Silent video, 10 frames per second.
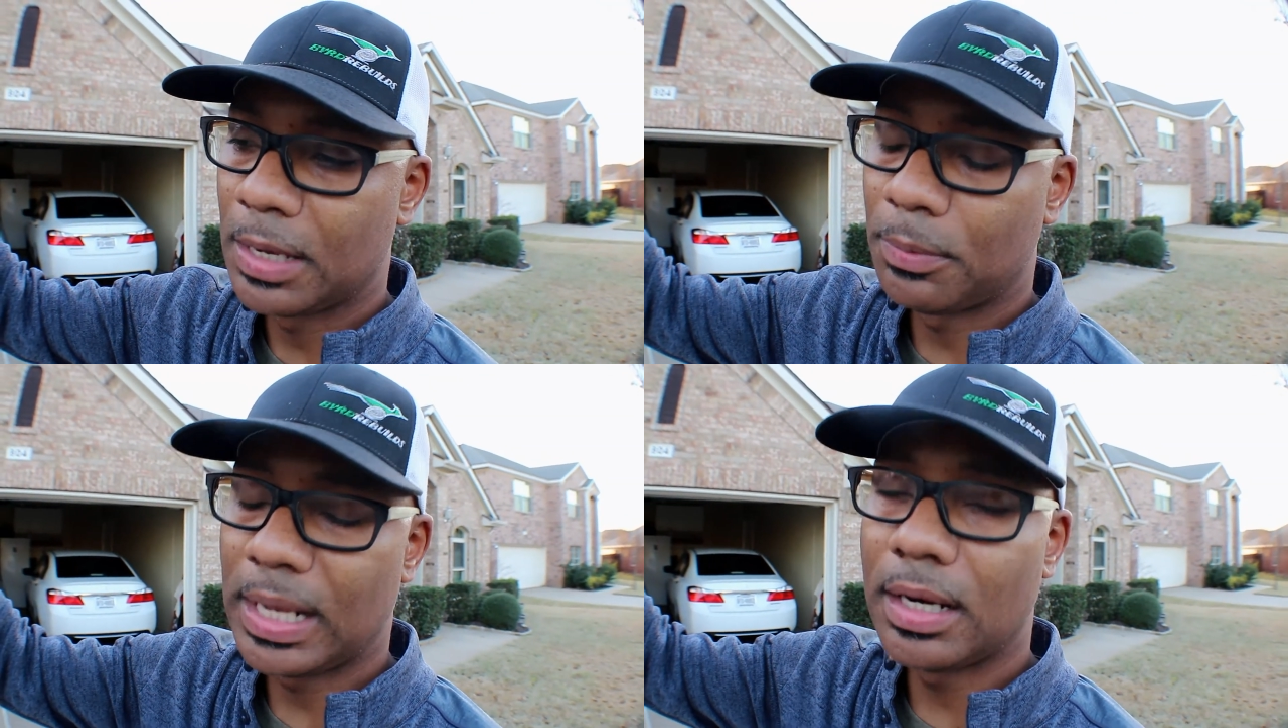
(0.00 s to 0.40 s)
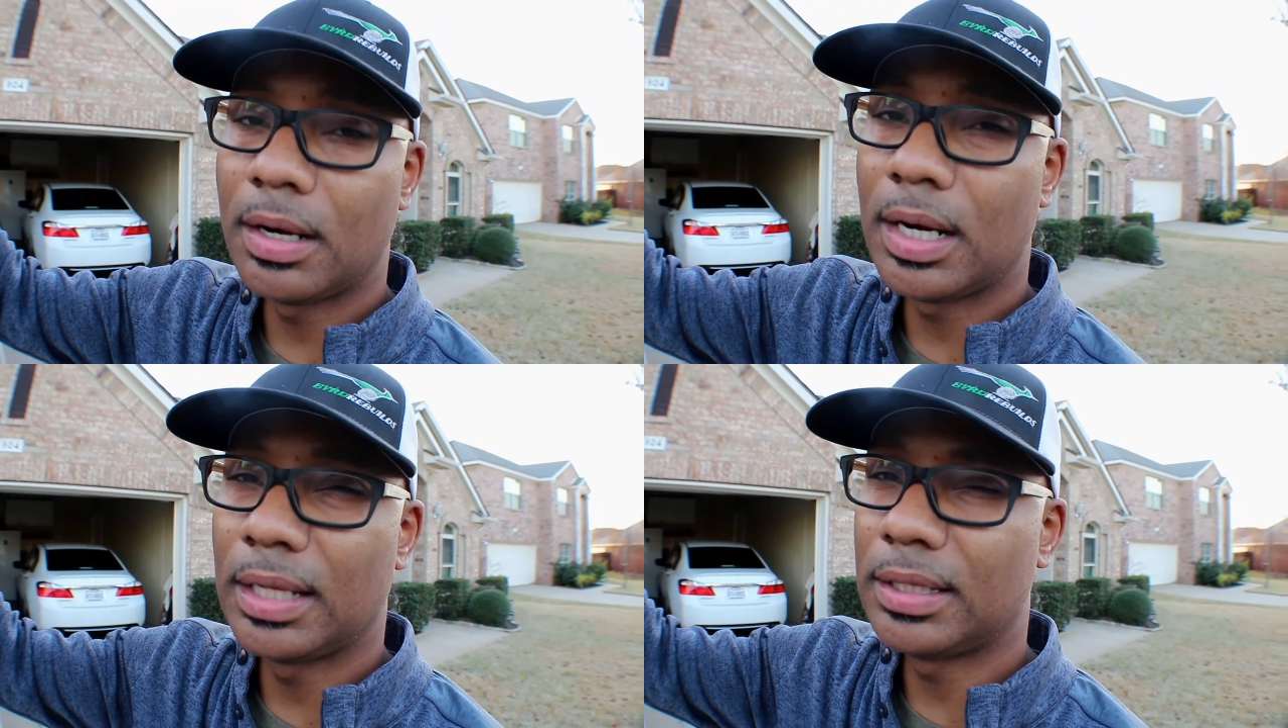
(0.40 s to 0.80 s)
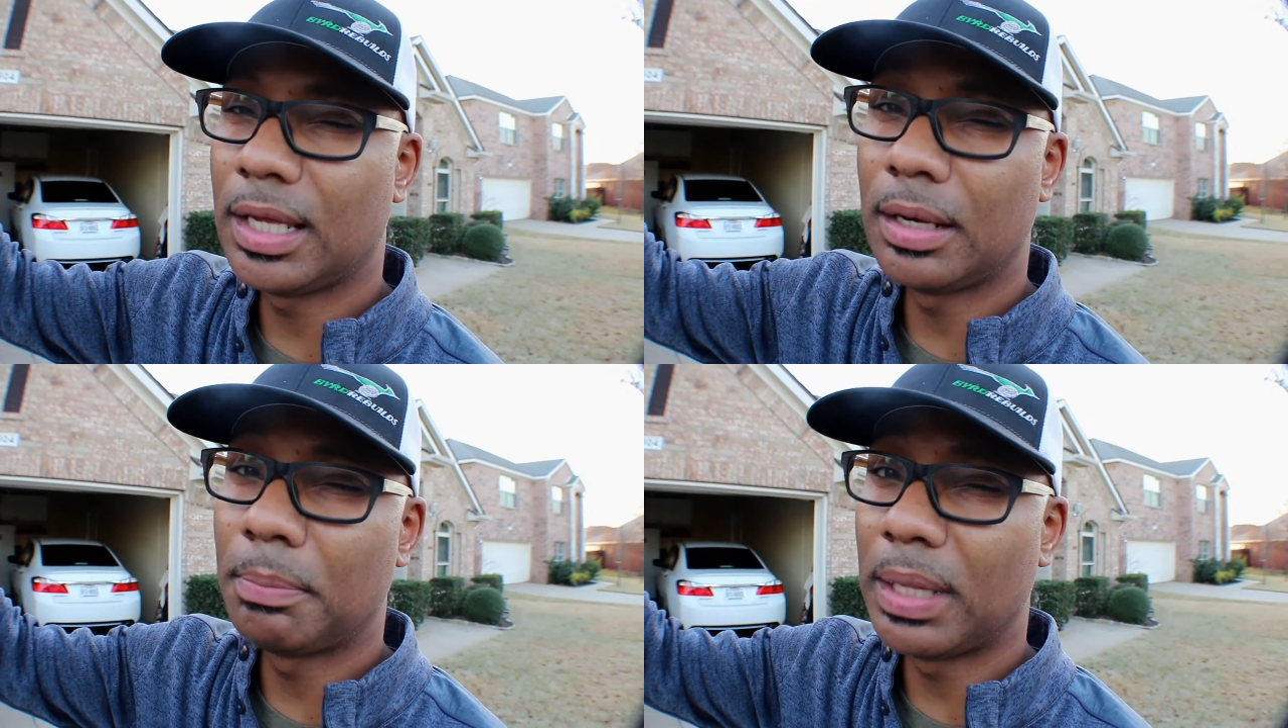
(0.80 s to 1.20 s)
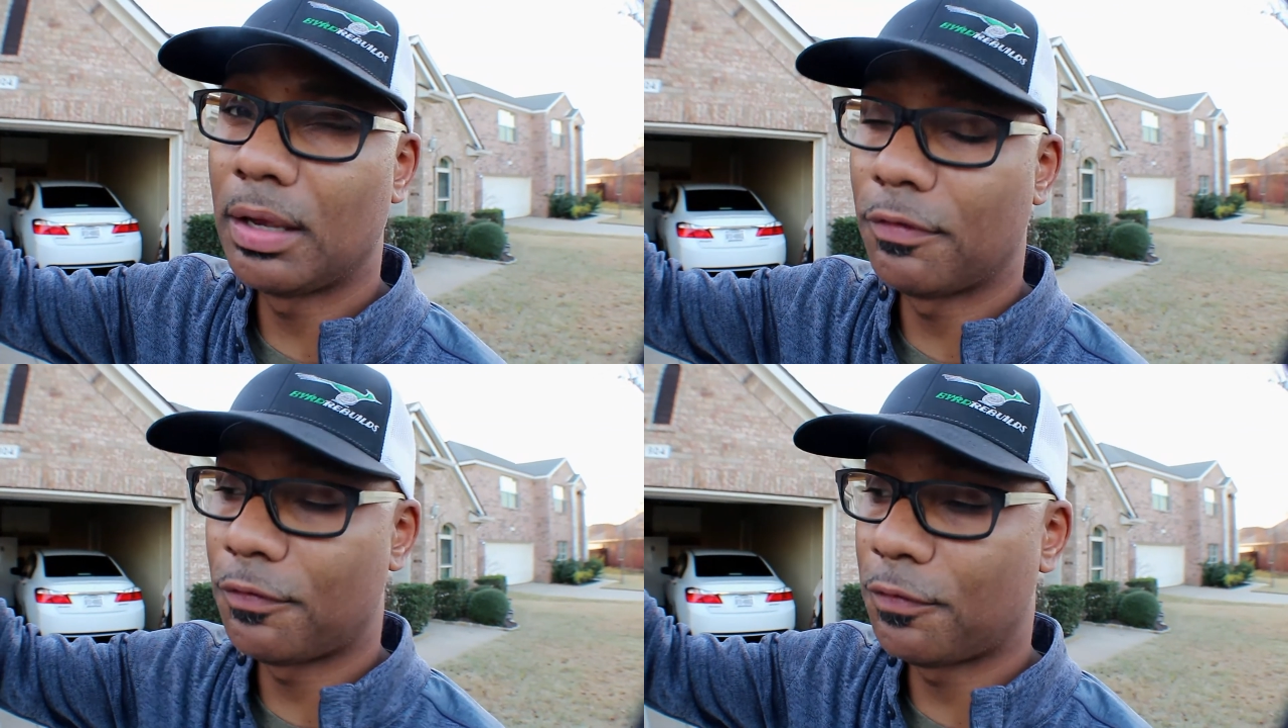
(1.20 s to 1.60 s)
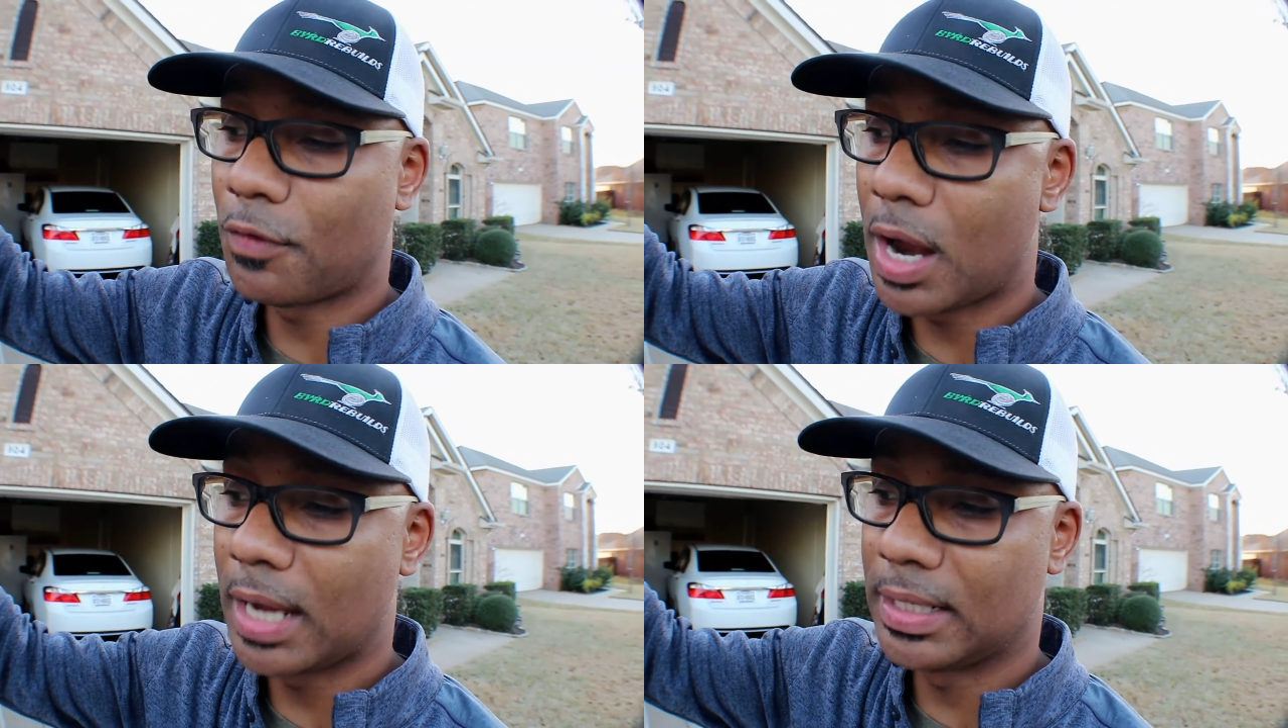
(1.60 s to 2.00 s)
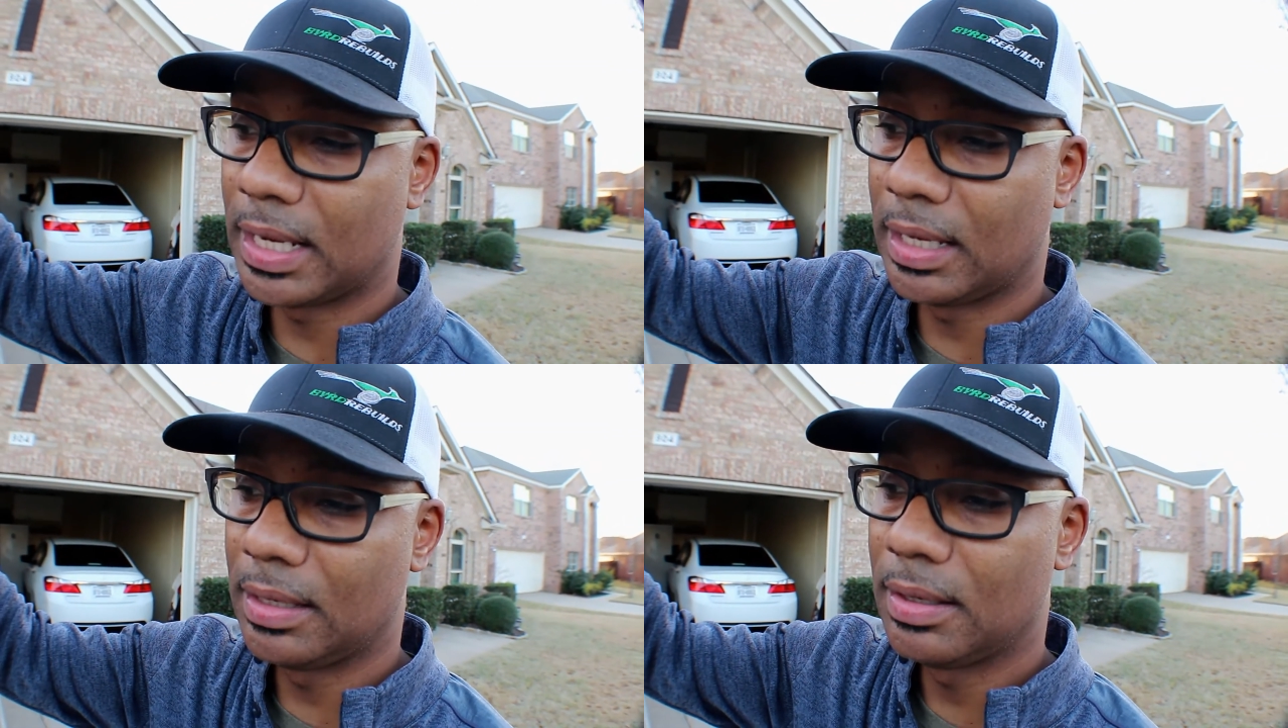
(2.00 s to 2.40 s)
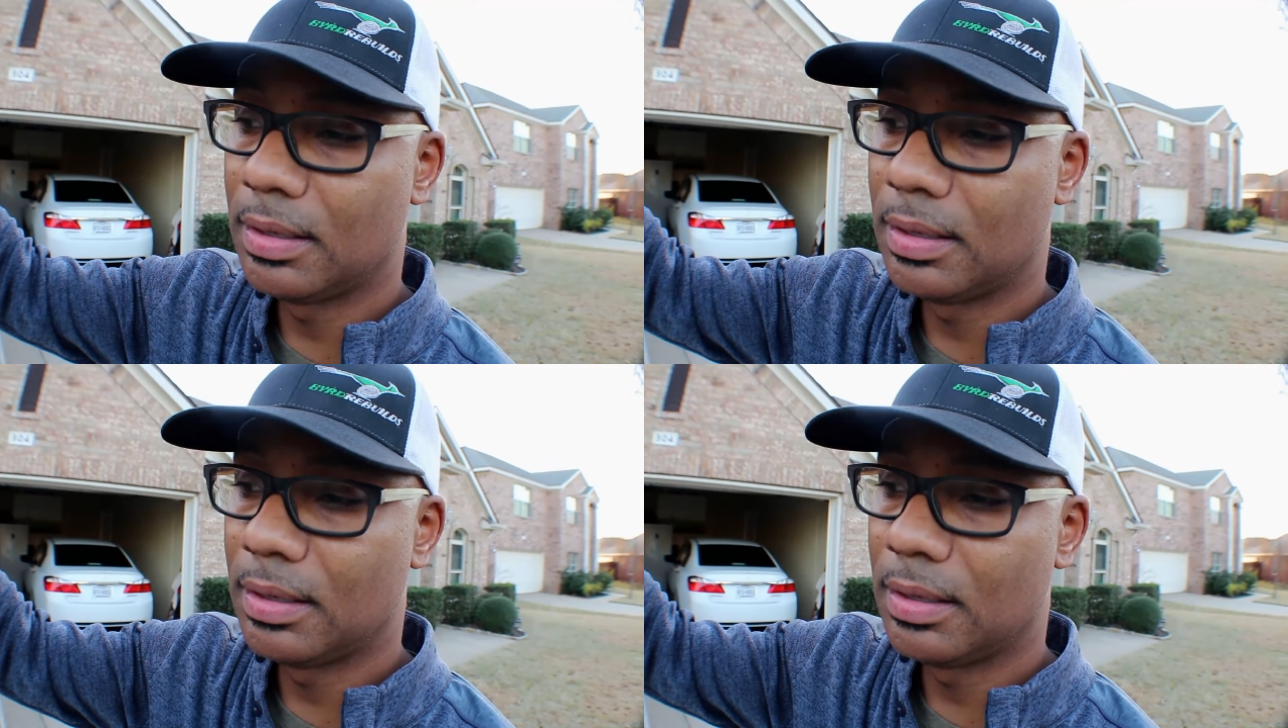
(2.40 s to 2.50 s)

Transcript: radiator, I think it'll be here Friday